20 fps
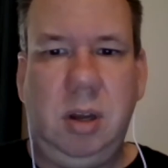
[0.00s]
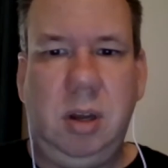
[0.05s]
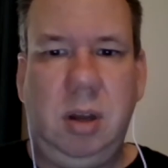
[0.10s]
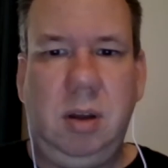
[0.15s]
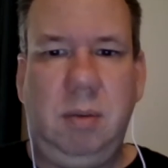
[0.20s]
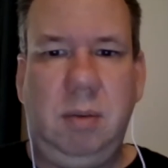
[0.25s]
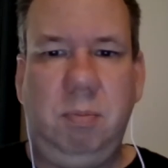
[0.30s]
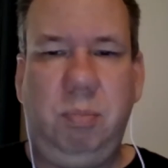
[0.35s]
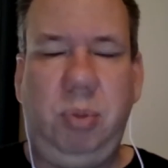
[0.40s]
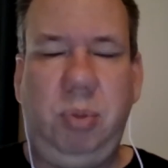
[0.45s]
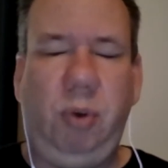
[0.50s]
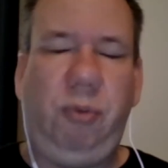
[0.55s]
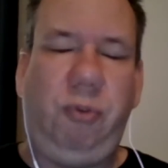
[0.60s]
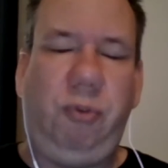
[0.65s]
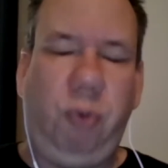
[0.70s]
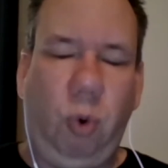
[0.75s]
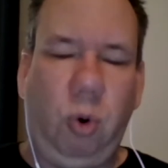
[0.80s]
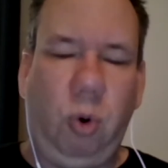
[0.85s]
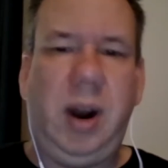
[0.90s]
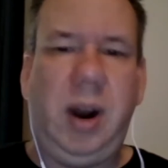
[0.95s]

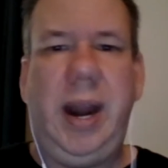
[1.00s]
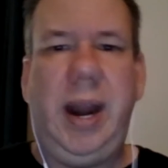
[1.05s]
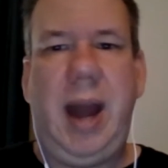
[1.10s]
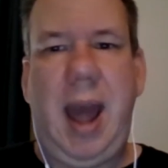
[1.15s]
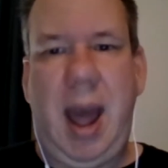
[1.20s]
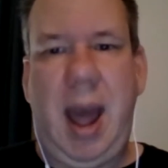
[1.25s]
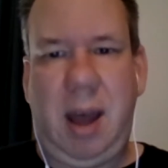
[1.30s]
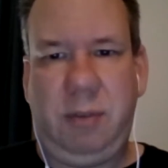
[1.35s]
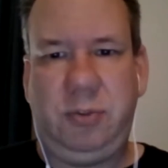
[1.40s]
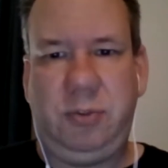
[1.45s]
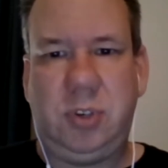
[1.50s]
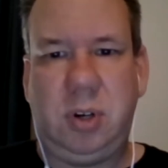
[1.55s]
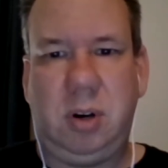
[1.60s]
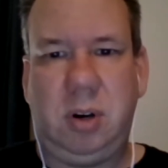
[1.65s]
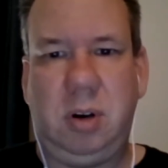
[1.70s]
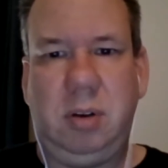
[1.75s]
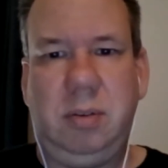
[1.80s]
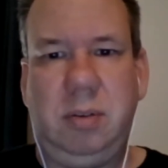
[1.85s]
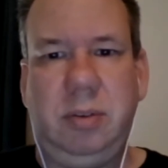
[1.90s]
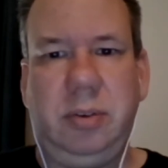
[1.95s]
before and
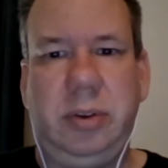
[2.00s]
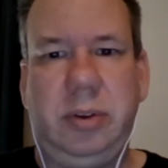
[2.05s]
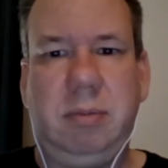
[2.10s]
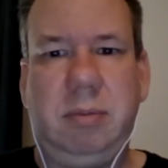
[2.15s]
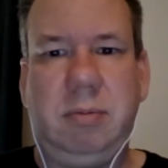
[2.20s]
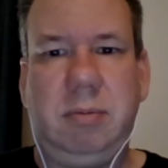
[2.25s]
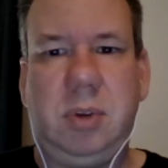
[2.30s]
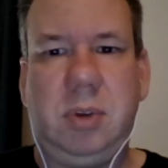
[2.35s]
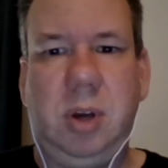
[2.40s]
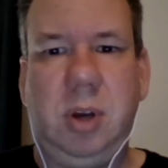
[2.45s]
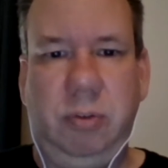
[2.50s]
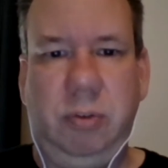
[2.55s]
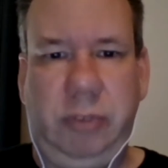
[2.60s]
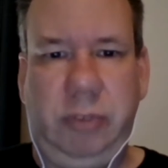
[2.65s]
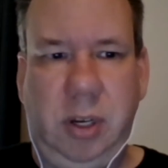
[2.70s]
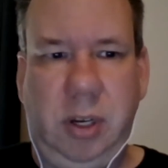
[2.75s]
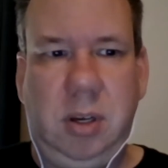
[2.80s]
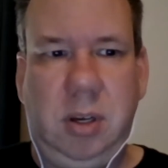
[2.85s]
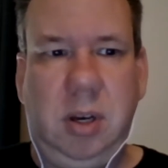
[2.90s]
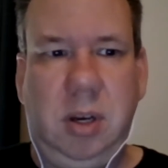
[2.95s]
after COVID,
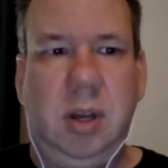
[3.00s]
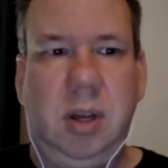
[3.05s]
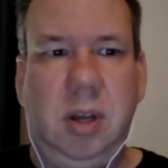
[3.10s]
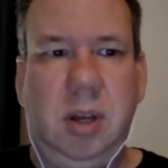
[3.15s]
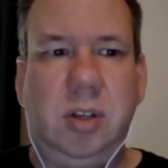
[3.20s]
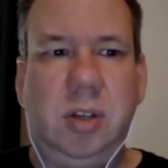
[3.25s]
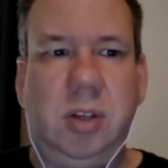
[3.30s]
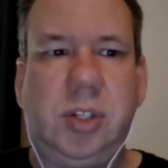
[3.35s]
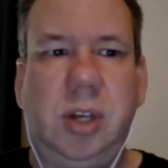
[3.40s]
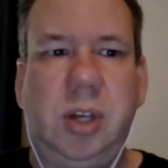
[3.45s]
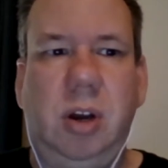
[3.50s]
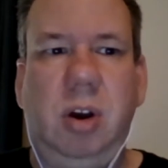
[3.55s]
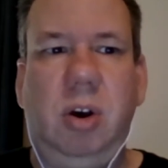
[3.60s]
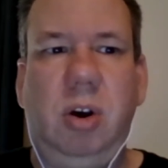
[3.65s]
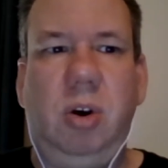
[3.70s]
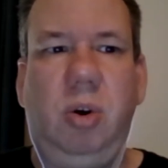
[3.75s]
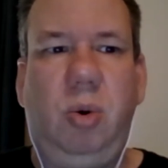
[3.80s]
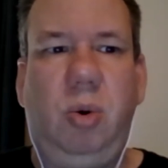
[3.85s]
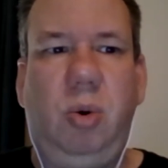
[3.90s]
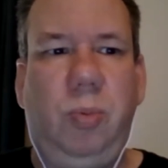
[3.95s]

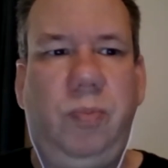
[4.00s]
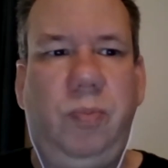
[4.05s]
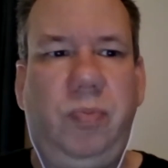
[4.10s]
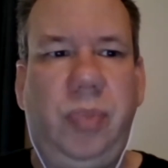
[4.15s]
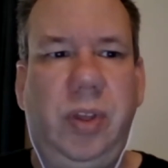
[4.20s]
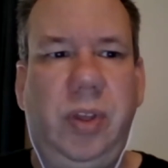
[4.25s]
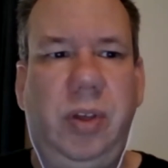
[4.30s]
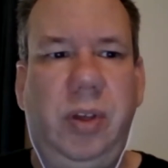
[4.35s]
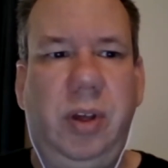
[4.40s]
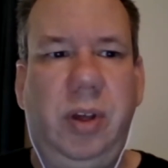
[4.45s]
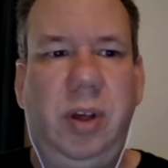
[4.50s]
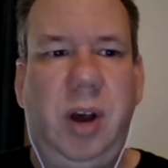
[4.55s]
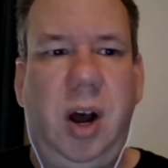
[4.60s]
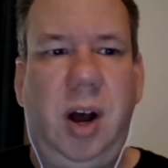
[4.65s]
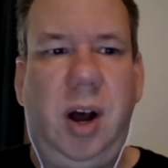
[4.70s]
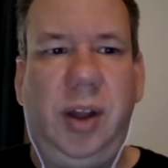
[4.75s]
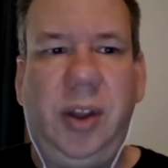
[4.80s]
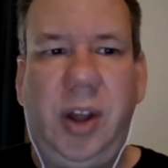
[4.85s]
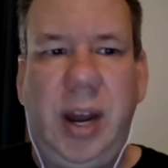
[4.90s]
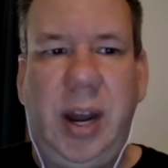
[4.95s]
so
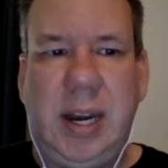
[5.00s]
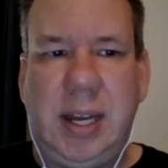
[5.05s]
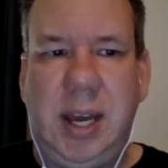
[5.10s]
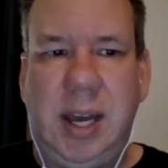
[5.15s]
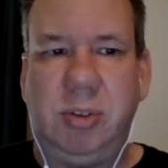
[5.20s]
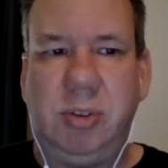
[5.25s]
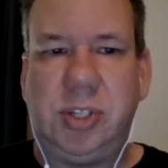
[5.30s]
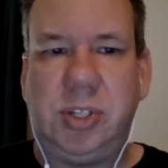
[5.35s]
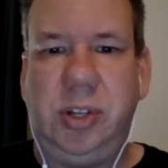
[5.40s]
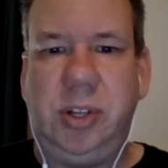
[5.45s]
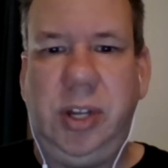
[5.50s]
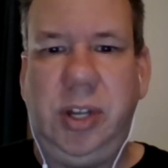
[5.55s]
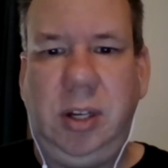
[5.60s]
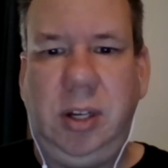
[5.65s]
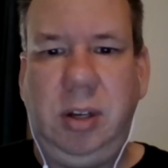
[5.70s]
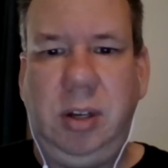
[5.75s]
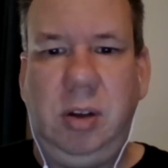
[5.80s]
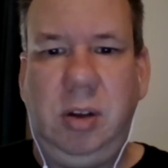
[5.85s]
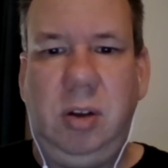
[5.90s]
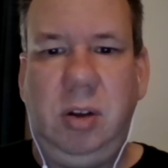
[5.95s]
online
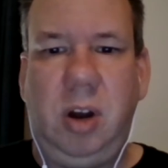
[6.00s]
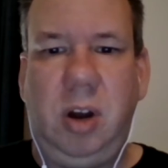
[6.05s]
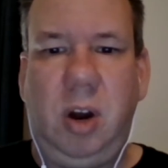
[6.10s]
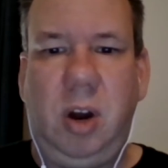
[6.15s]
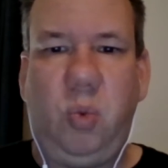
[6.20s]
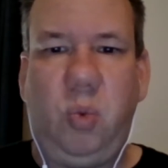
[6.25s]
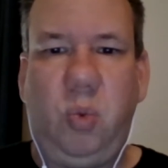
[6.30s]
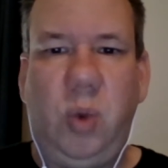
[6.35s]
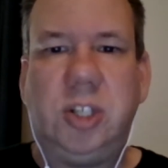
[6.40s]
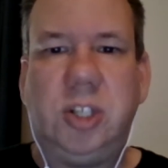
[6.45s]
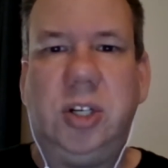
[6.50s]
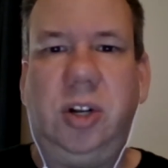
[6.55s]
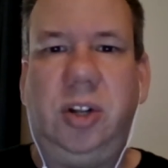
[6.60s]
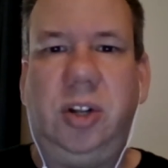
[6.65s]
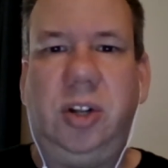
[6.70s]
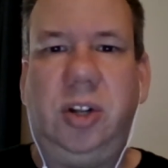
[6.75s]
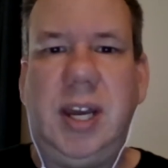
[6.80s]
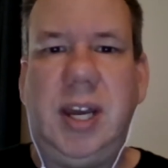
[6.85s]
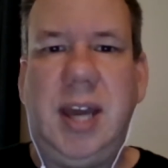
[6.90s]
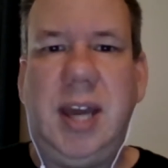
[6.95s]
counseling
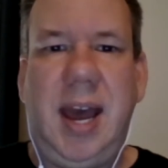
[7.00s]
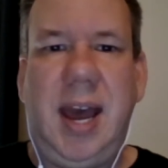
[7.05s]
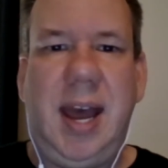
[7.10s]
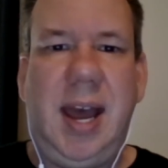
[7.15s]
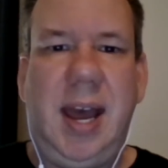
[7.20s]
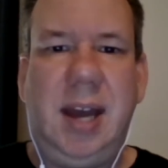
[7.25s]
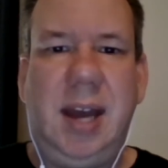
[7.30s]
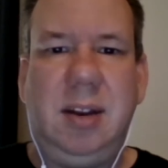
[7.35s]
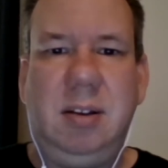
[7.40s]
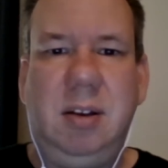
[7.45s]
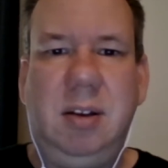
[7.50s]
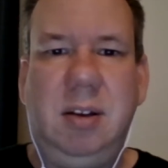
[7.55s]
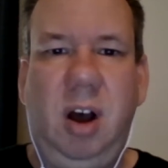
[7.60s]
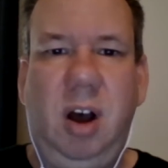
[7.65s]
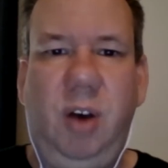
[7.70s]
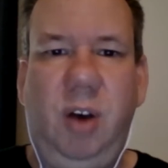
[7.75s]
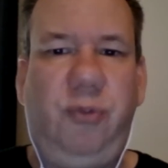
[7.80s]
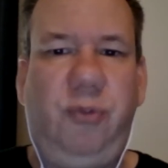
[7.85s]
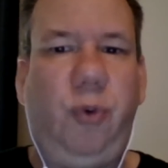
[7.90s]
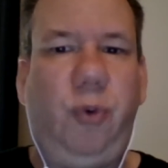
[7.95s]
originally had
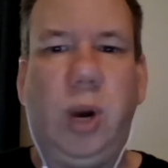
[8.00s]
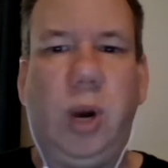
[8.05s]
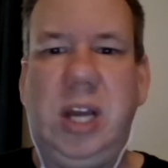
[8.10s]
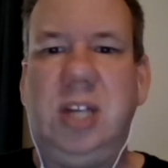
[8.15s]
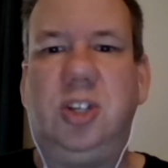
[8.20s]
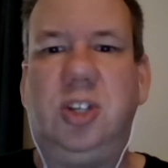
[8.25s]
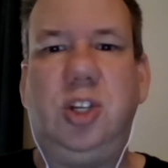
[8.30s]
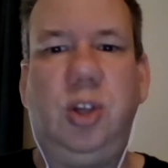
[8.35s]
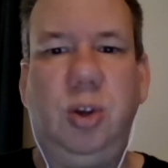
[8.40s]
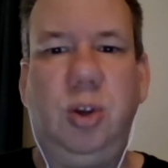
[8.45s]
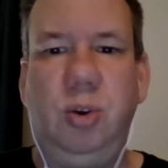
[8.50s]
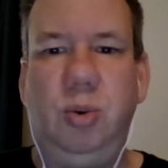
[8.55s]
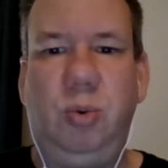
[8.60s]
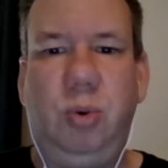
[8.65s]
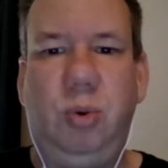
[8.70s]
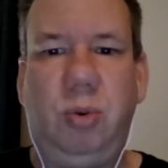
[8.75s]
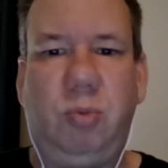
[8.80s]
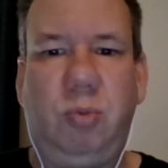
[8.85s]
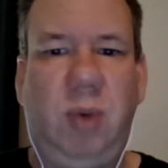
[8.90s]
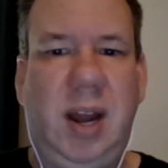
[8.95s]
a
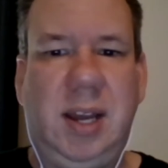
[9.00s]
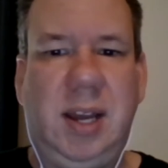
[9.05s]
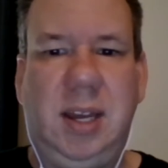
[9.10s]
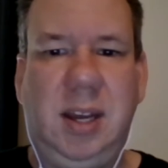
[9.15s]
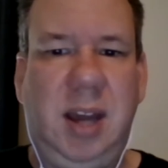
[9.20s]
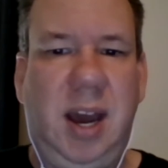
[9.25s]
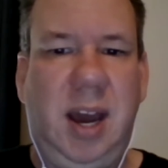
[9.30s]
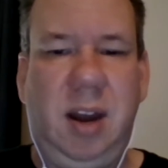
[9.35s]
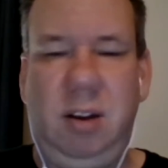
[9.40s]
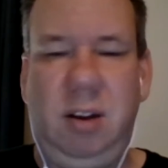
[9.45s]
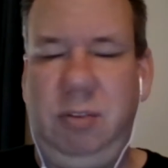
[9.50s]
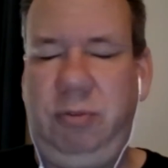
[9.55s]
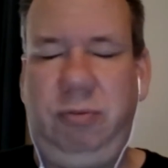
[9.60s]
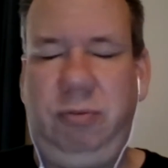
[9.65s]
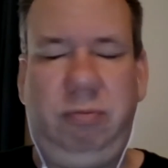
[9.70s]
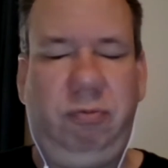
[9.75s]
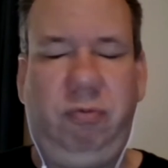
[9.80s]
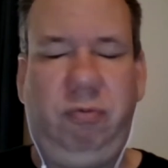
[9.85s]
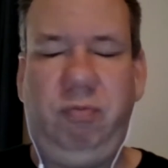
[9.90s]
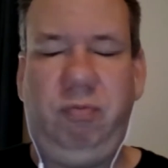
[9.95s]
42 ranking out of
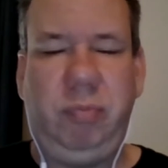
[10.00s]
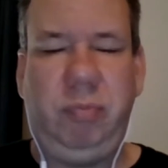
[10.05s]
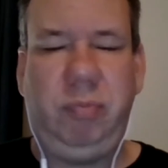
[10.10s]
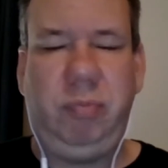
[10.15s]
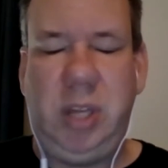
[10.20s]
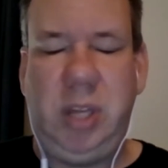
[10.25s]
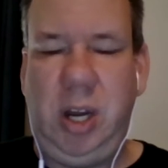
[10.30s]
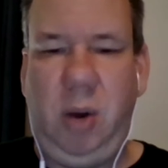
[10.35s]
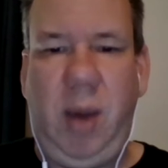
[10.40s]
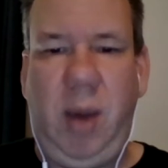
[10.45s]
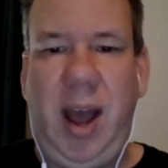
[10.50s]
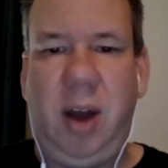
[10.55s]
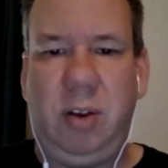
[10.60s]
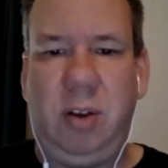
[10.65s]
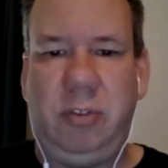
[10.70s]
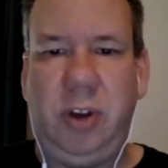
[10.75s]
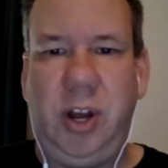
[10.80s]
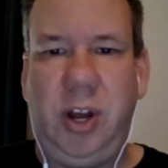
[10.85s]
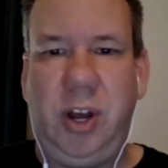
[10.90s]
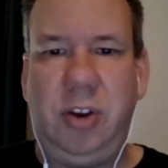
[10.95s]

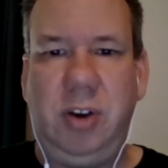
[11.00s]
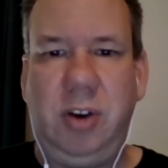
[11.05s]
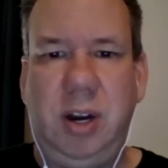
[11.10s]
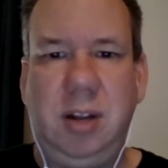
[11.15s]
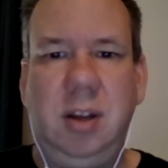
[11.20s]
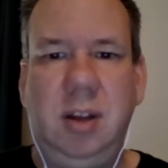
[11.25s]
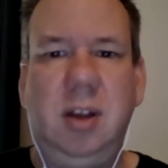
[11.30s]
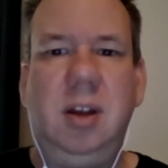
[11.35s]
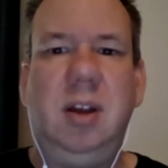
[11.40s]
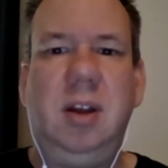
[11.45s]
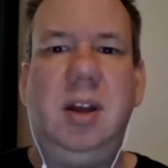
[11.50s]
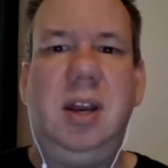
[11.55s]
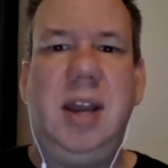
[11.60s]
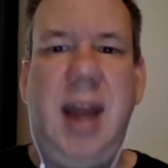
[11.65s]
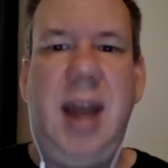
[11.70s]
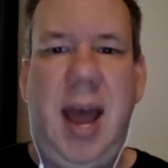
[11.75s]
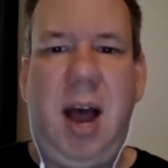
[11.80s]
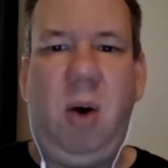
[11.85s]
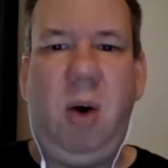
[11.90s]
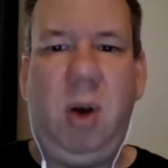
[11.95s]
100.
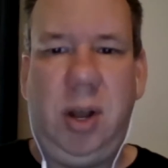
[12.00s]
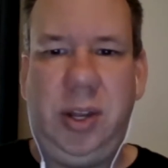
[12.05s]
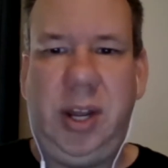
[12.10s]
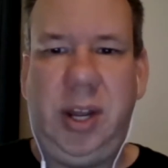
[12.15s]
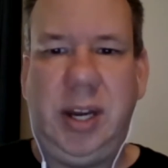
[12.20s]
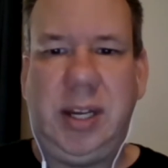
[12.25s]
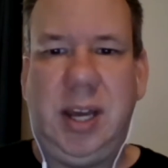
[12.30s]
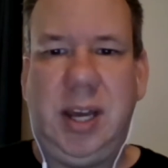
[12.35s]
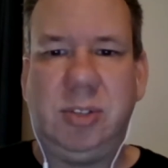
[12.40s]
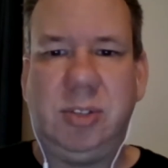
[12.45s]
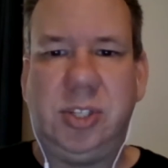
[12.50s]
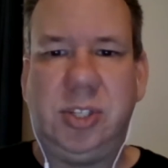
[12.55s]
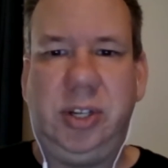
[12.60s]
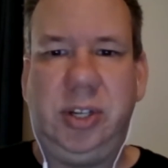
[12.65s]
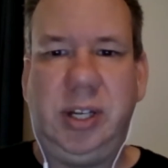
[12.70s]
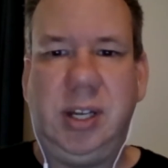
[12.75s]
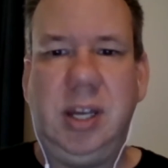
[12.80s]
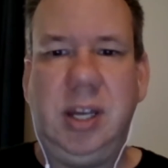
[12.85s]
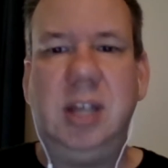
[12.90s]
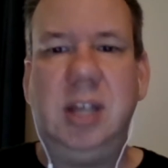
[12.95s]
Now online
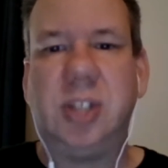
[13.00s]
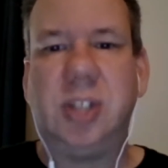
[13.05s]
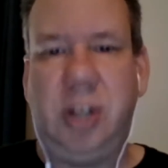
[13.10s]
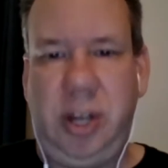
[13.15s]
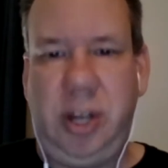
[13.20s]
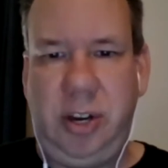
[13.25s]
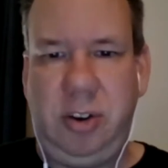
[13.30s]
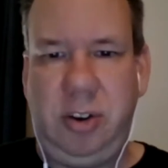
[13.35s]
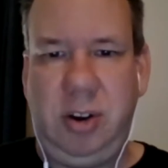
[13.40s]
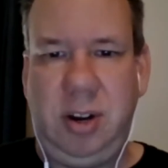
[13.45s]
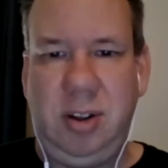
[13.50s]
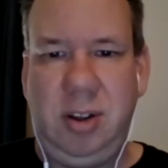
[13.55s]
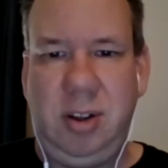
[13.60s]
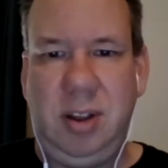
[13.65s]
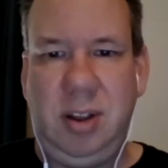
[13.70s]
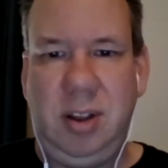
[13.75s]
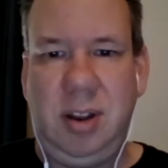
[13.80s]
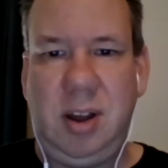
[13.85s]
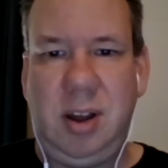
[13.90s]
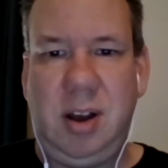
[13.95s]
counseling is 100.
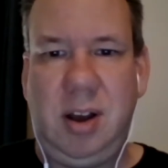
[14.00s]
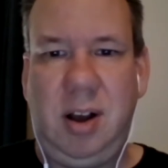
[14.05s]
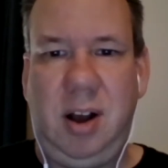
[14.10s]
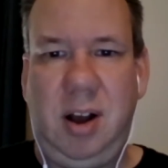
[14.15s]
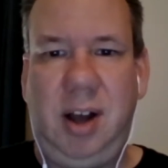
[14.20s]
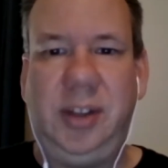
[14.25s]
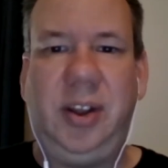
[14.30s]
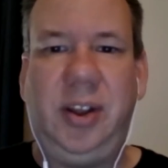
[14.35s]
Online